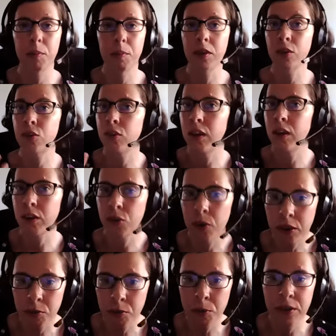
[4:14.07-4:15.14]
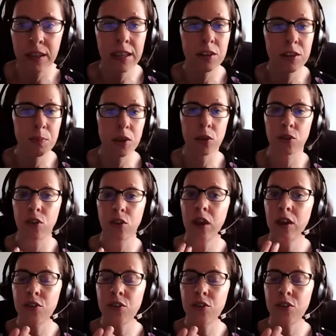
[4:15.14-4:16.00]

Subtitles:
because she likes your expertise, because